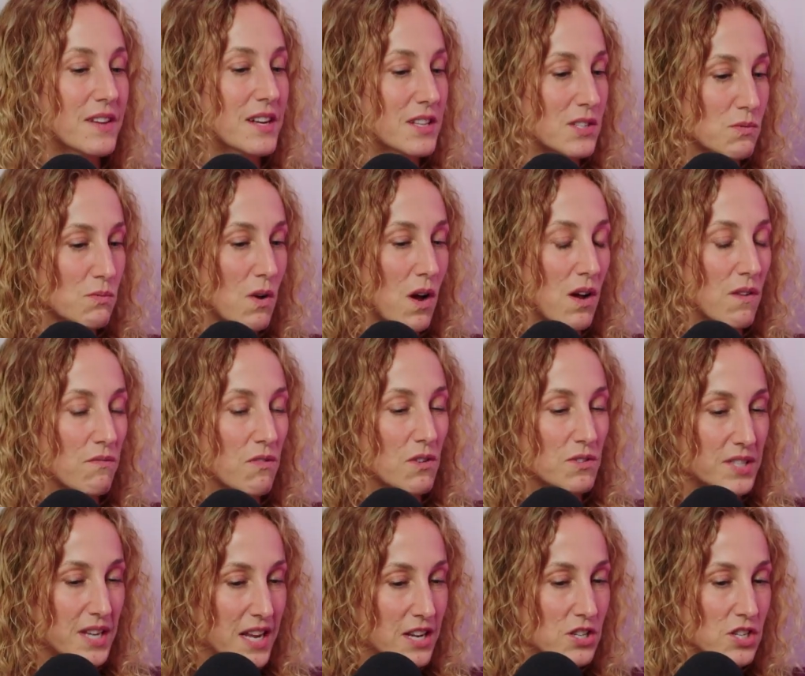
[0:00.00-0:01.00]
is
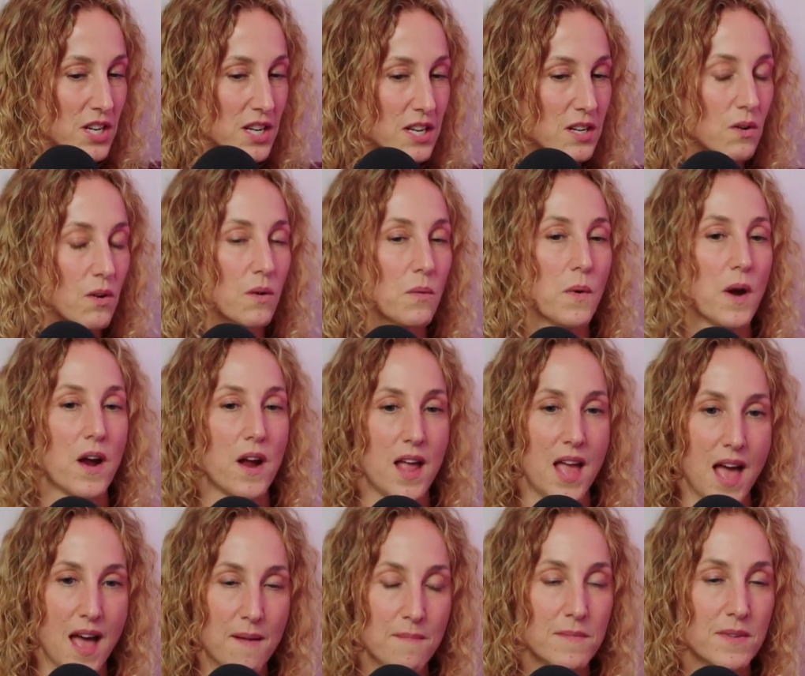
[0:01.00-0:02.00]
rotation or where I
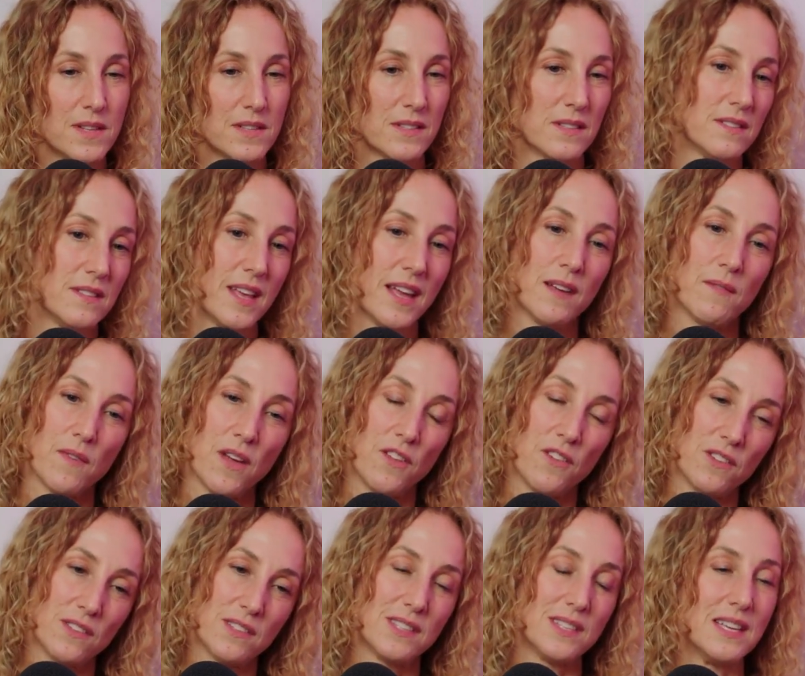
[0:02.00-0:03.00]
am, it's like whether
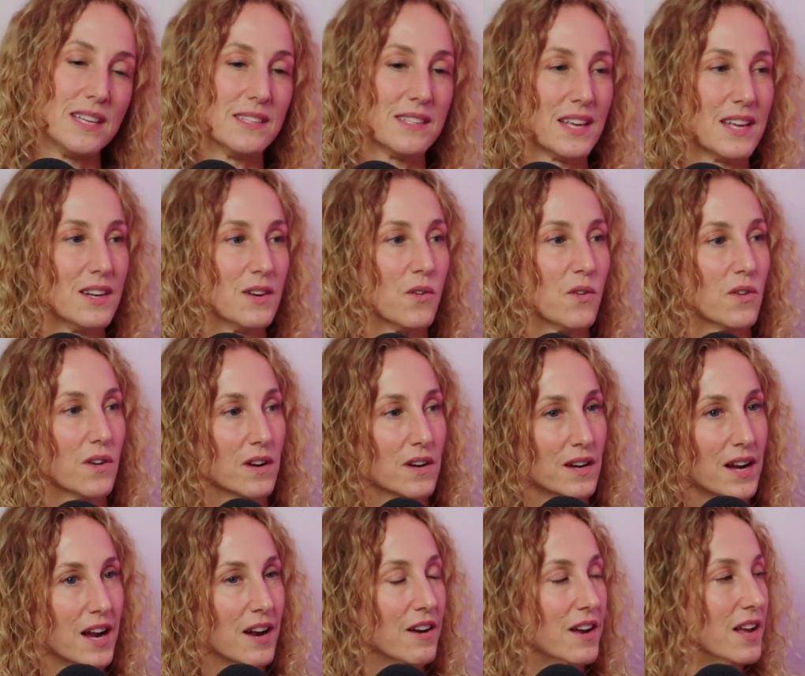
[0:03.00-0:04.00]
it's season or
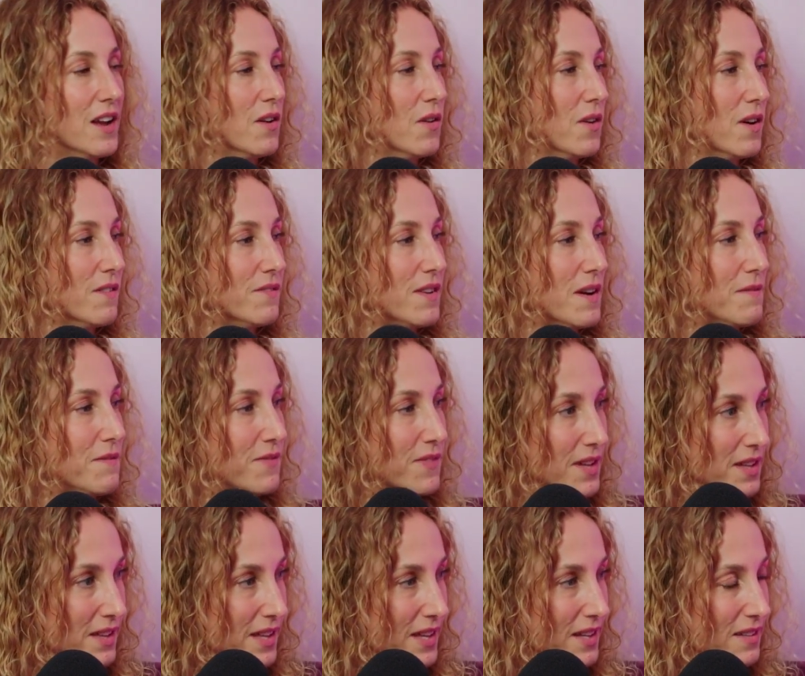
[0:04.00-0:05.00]
area, or if I'm
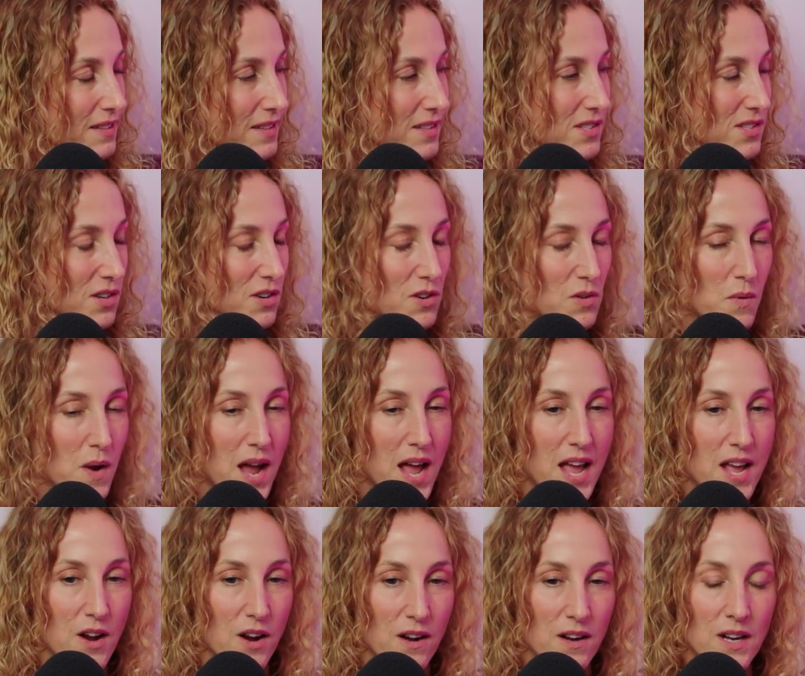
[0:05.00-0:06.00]
feeling a certain
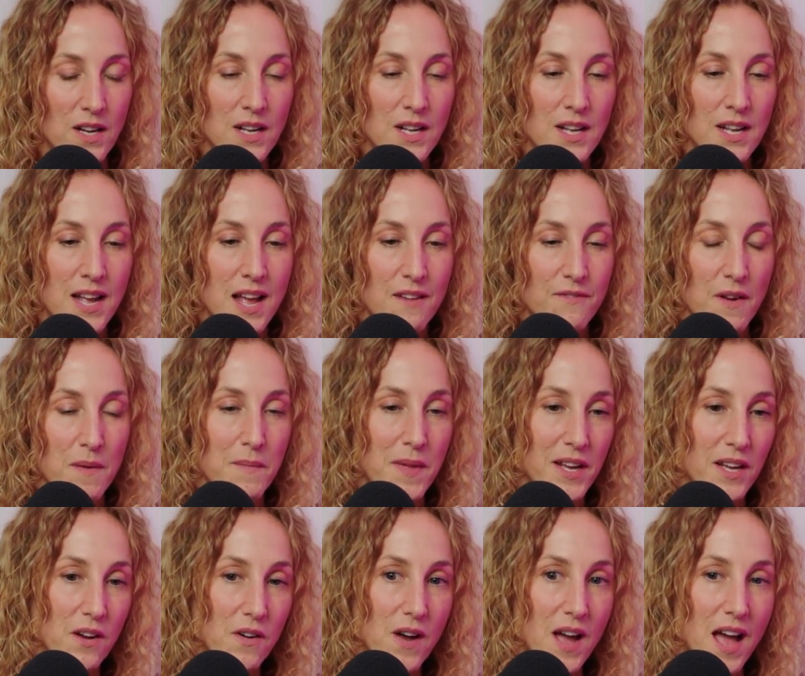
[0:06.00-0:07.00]
way, or if I'm
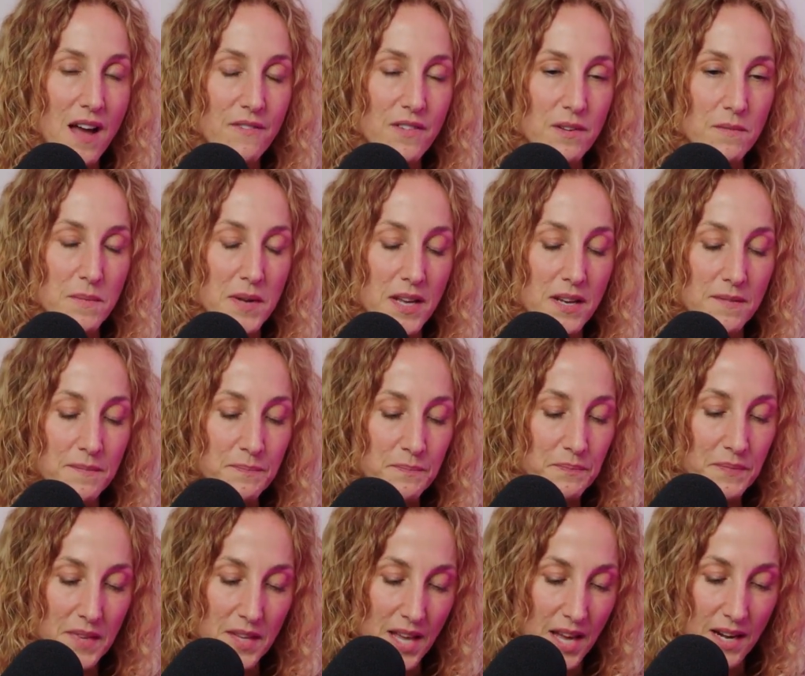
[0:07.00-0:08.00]
like, oh, I haven't
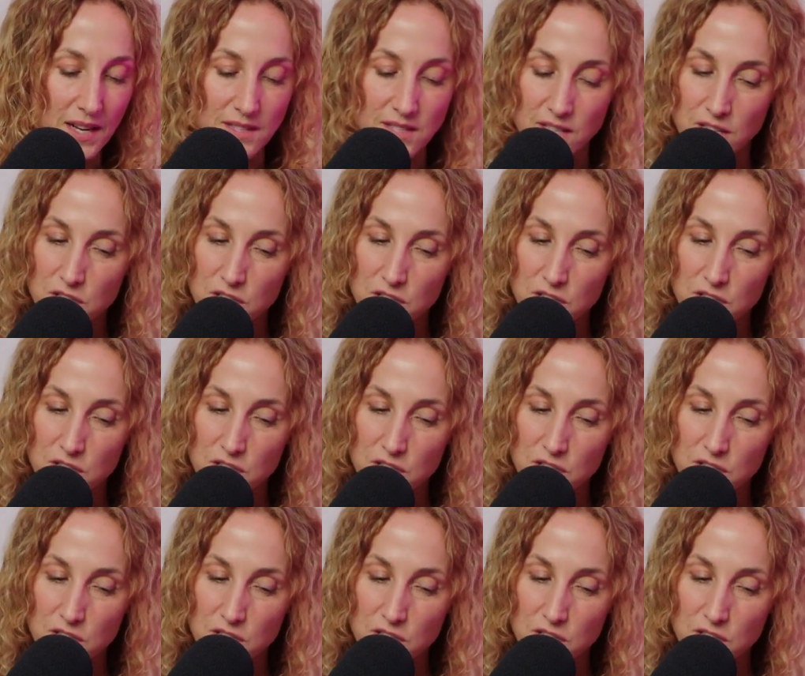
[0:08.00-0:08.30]
been getting to the